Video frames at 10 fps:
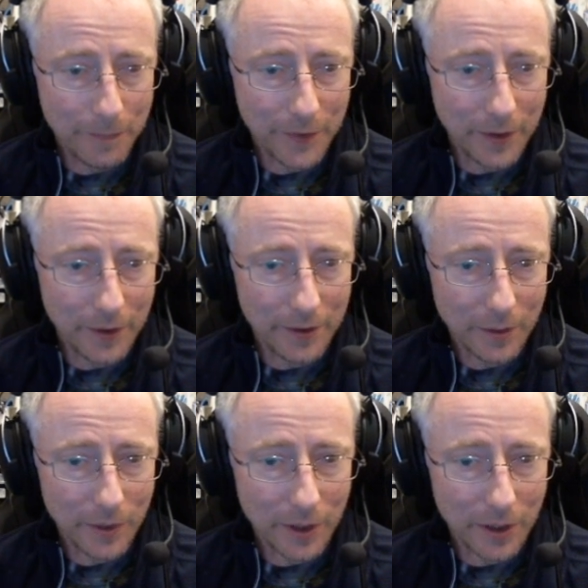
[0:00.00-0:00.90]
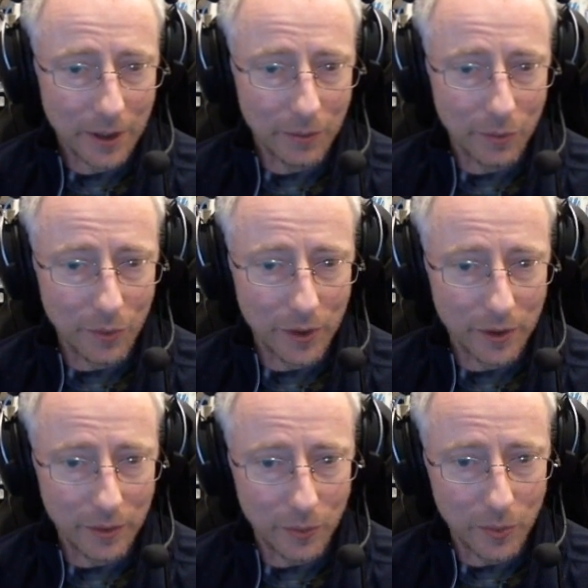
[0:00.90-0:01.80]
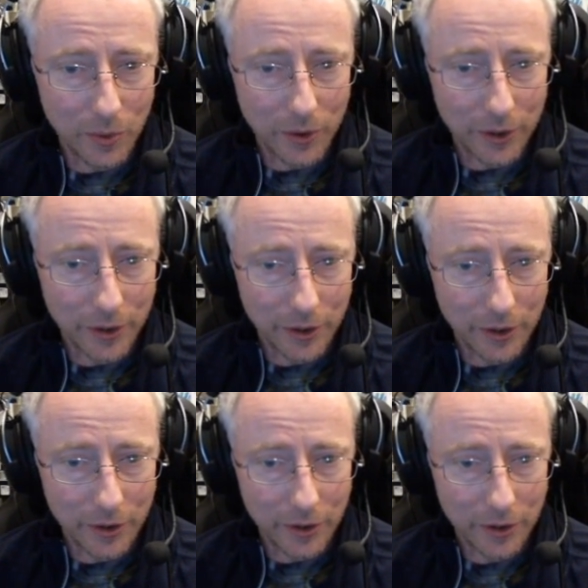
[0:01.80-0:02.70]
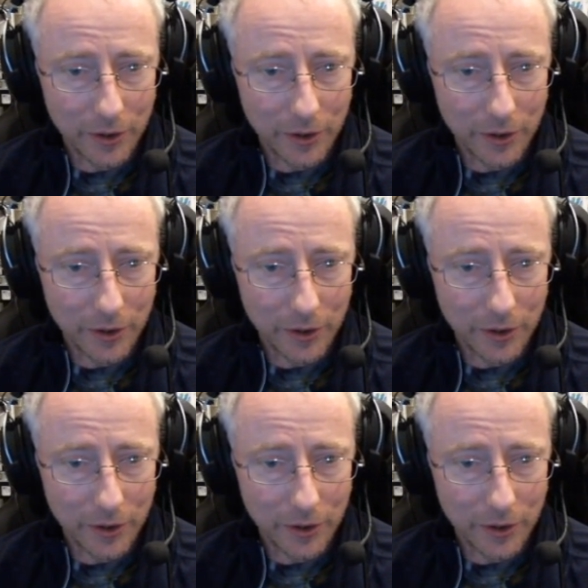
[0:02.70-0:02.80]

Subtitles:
Yeah, I think we got to get rid of the Warden here.